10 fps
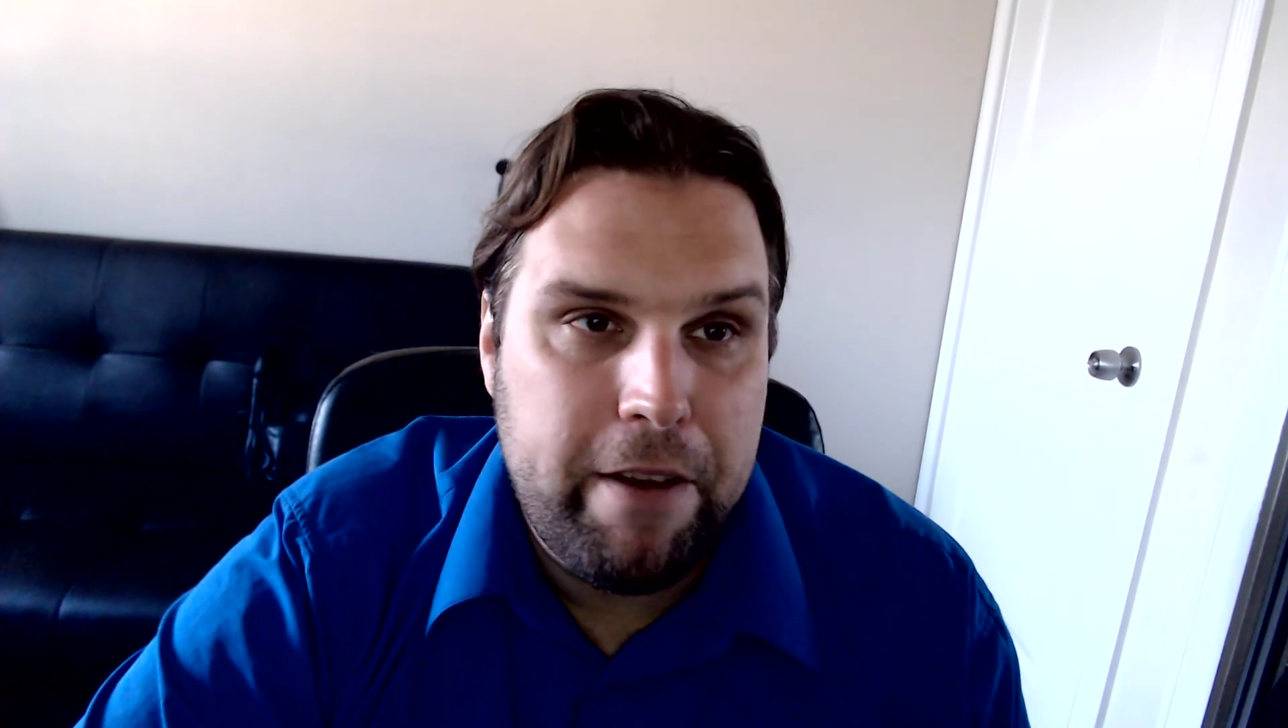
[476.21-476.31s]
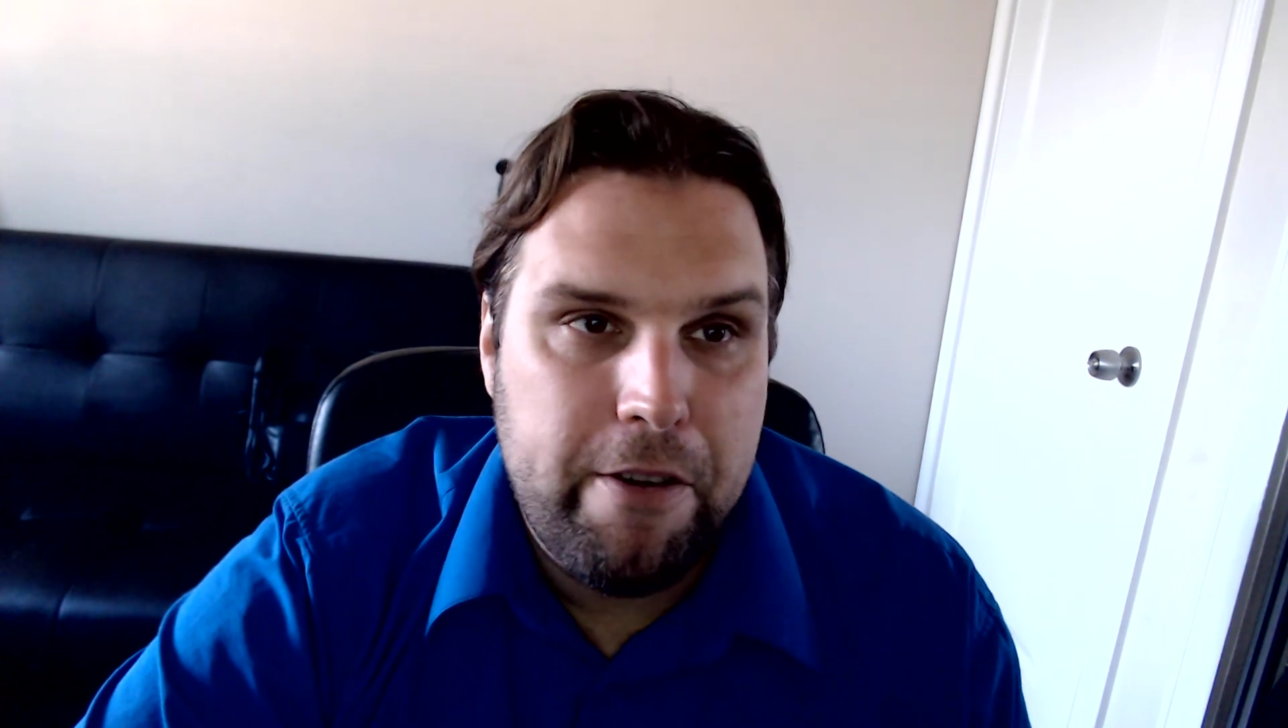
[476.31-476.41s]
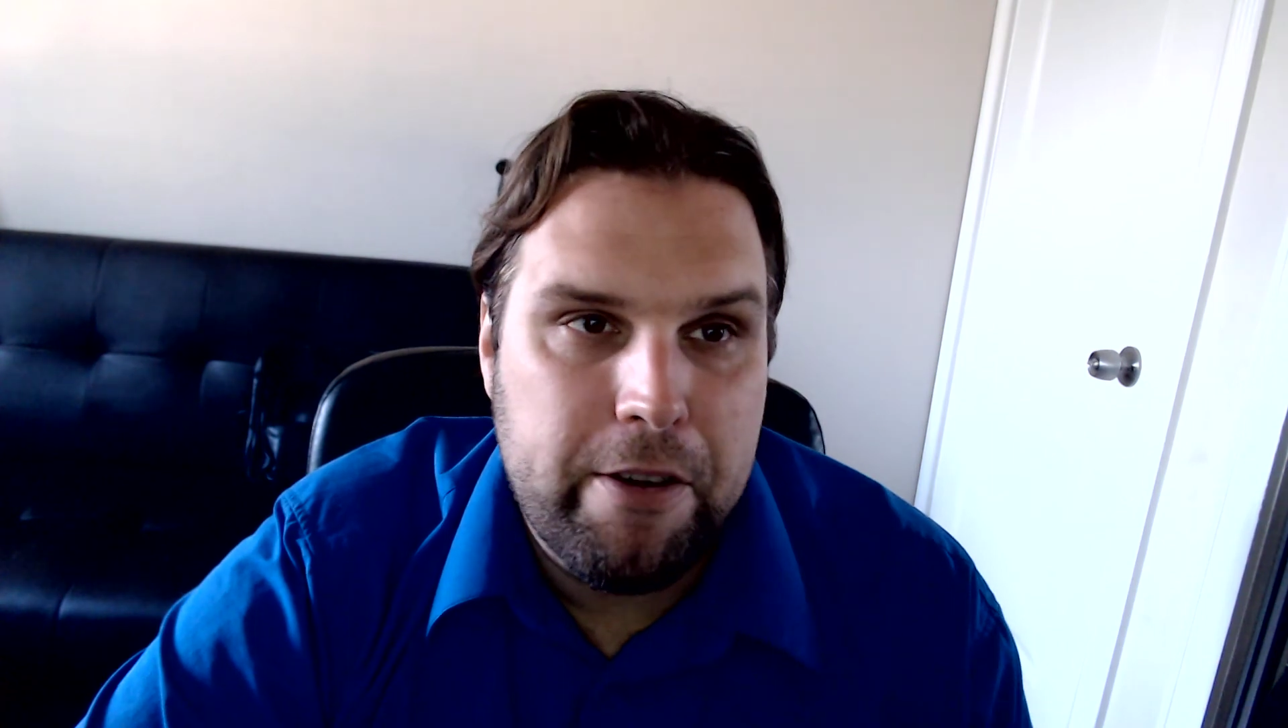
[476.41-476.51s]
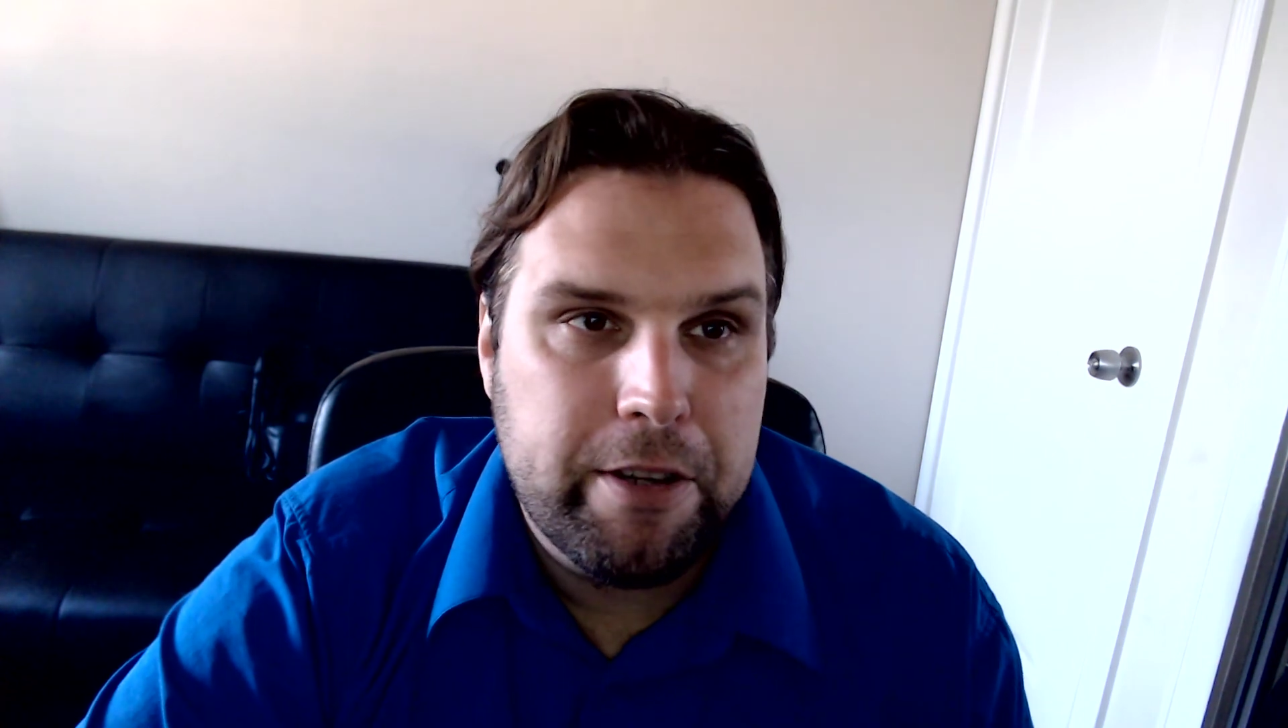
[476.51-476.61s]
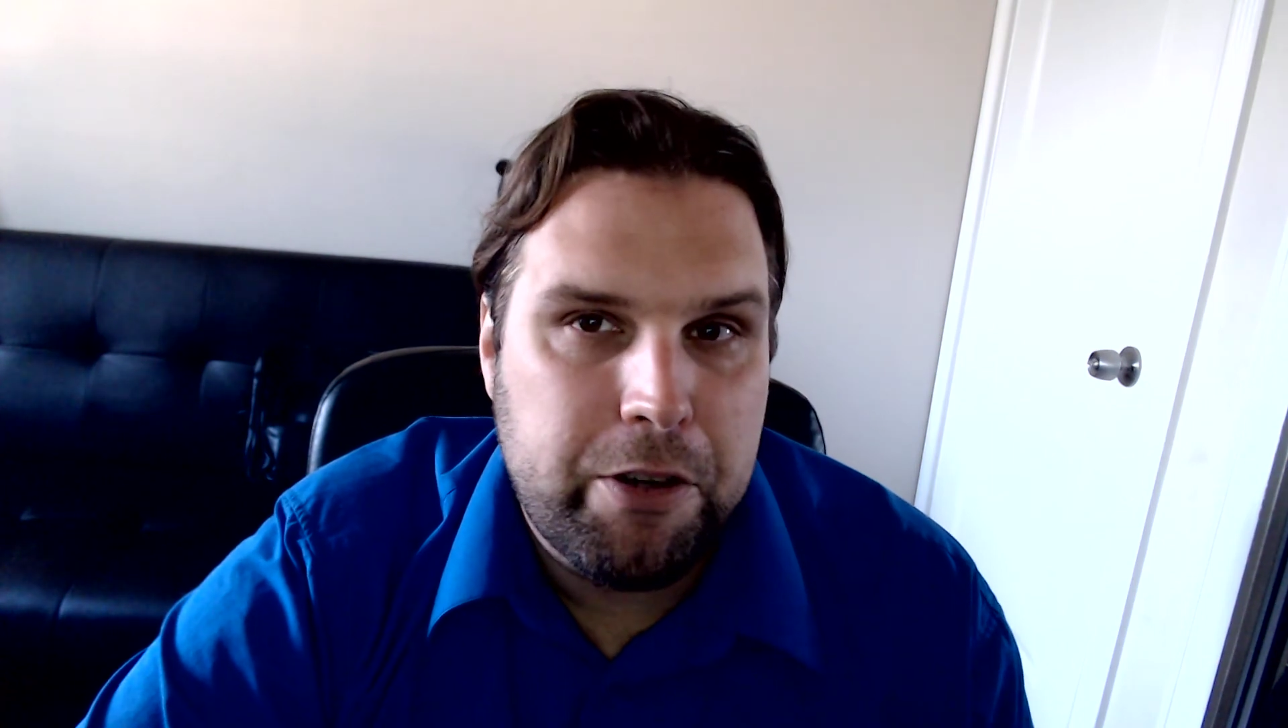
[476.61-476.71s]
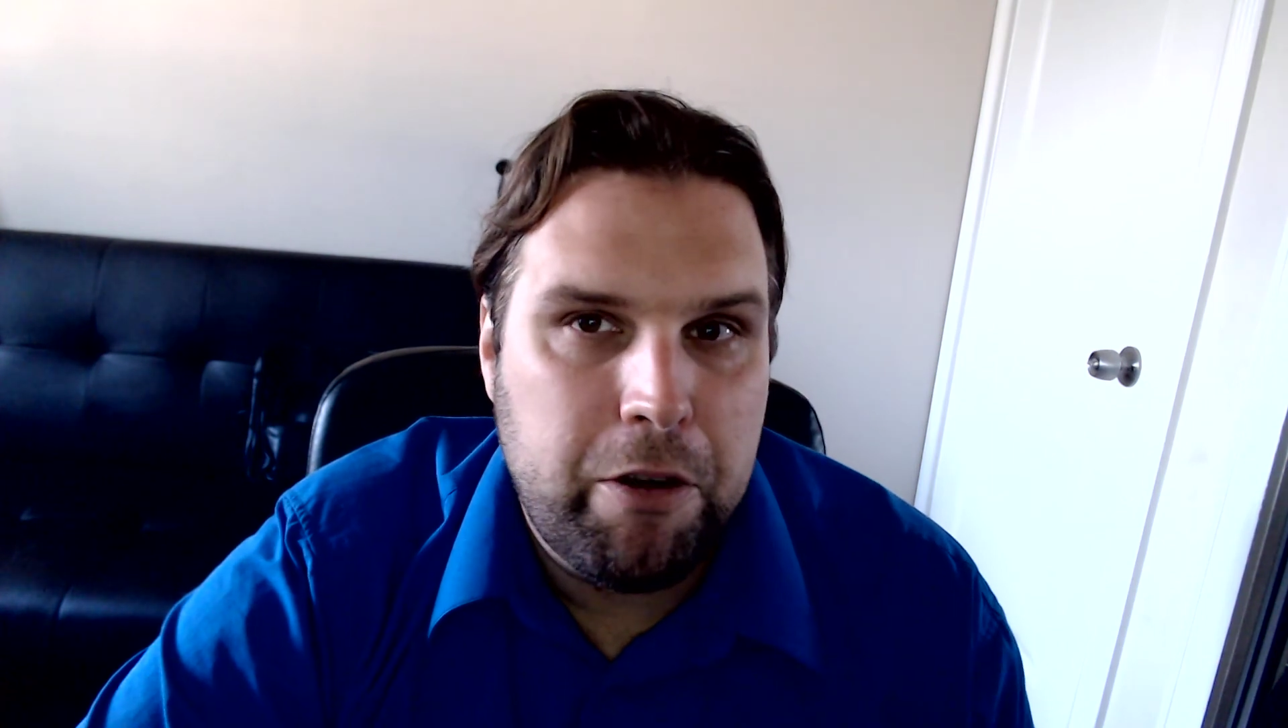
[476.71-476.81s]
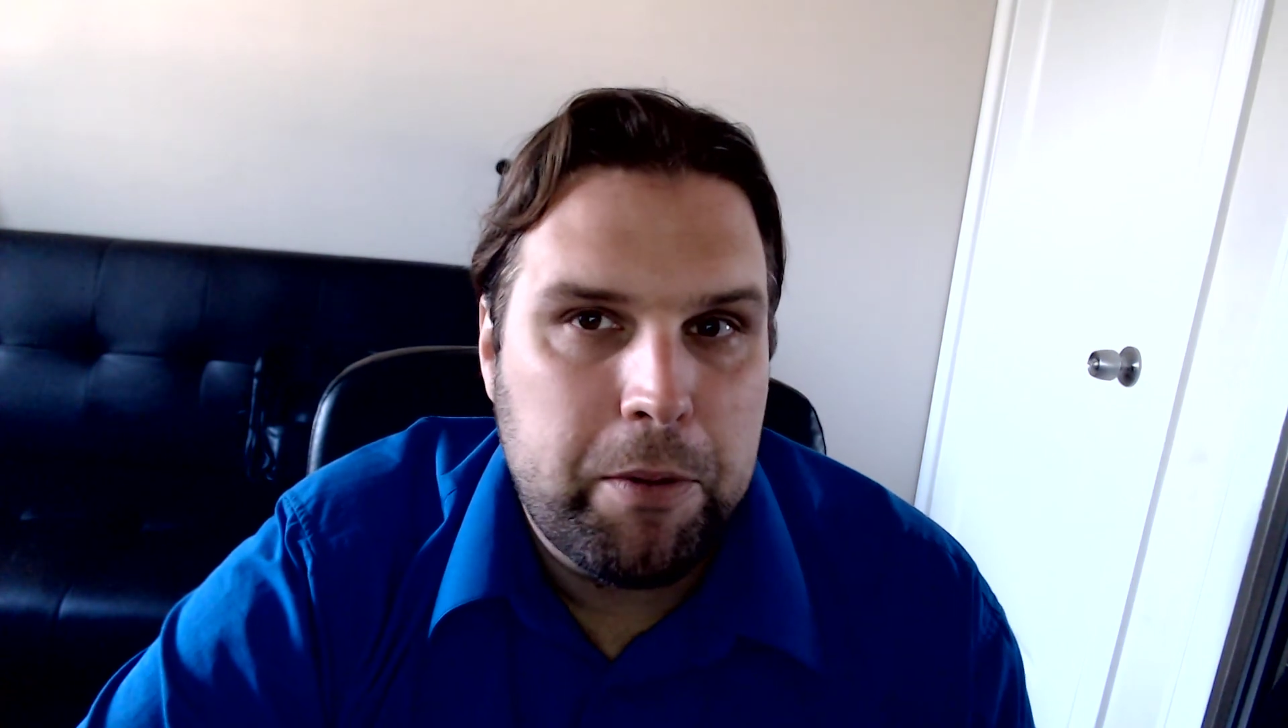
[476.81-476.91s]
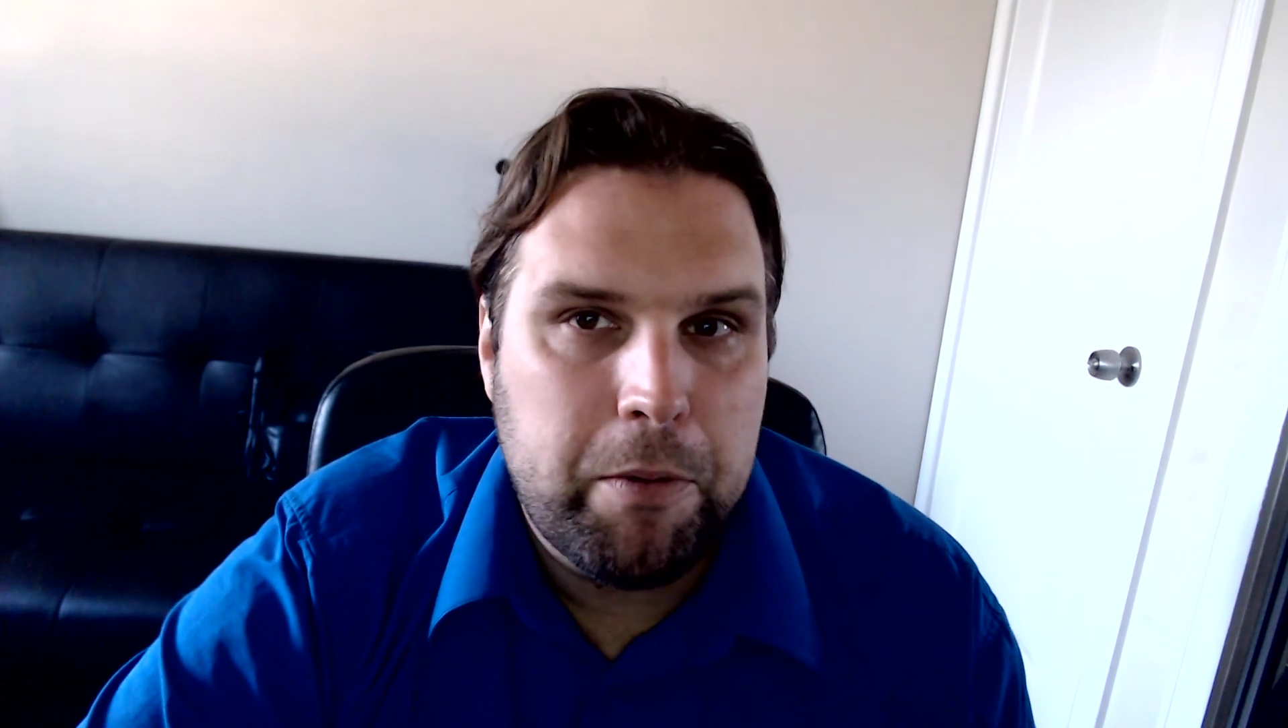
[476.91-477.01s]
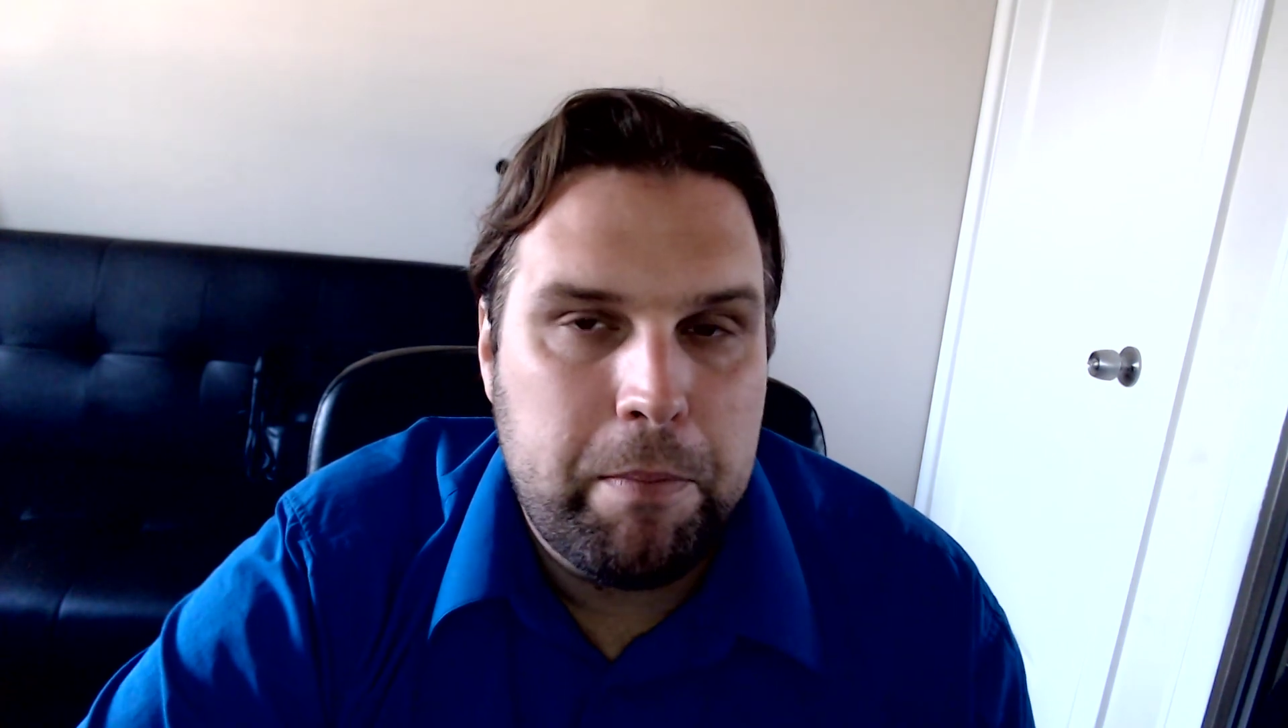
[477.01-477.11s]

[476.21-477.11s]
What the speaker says: focus groups were